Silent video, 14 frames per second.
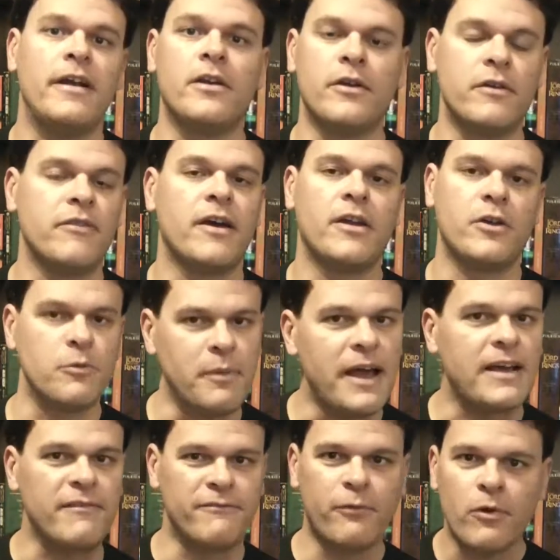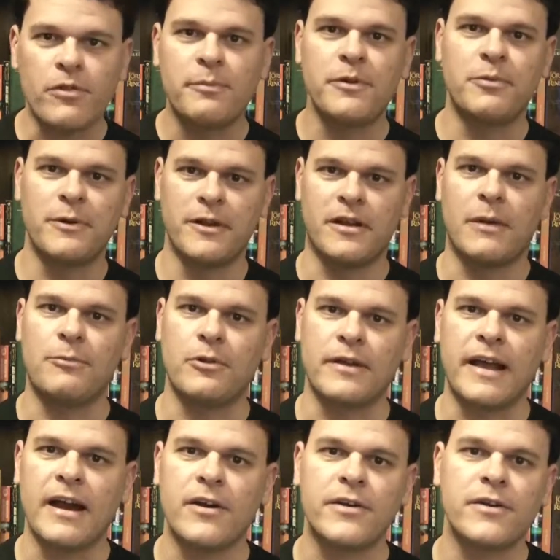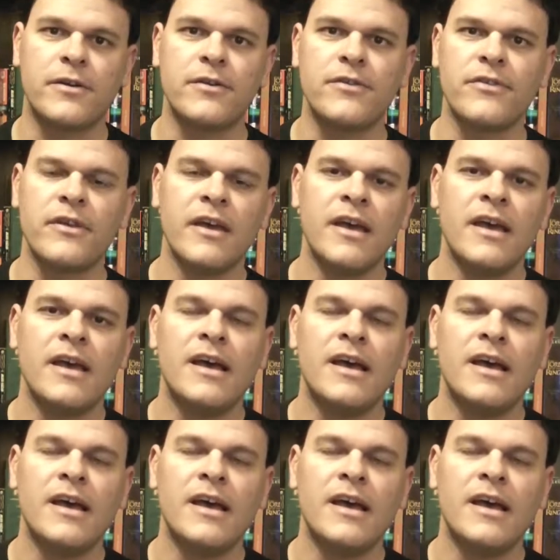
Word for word: You know, you've got a good back and forth between a couple of characters,